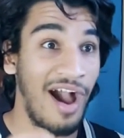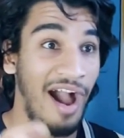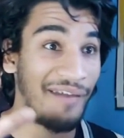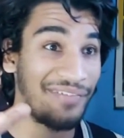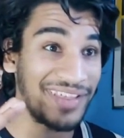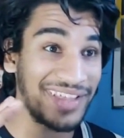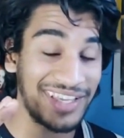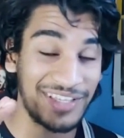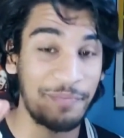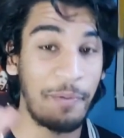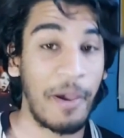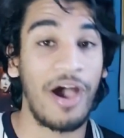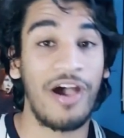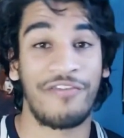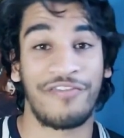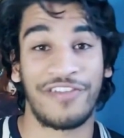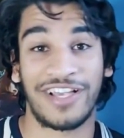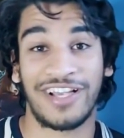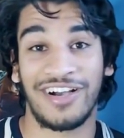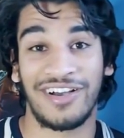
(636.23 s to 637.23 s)
I think that's
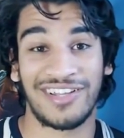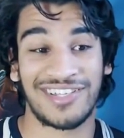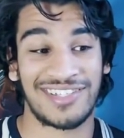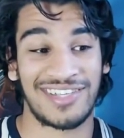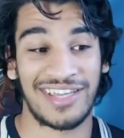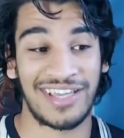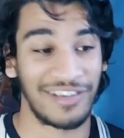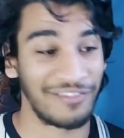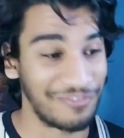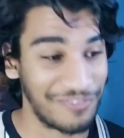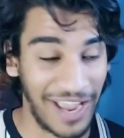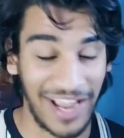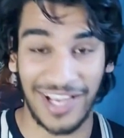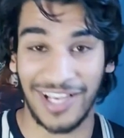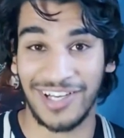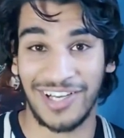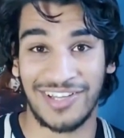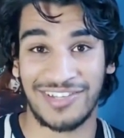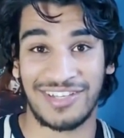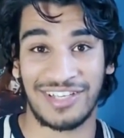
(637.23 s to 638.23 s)
perfect casting,
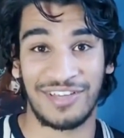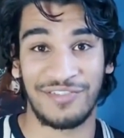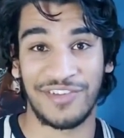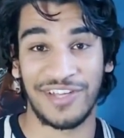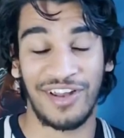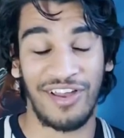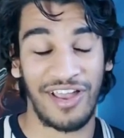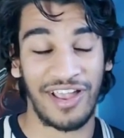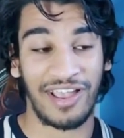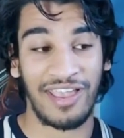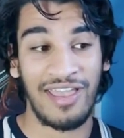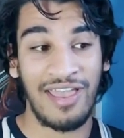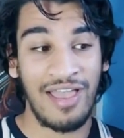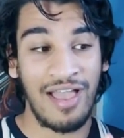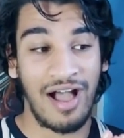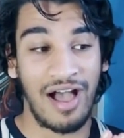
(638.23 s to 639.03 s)
fan casting if you like.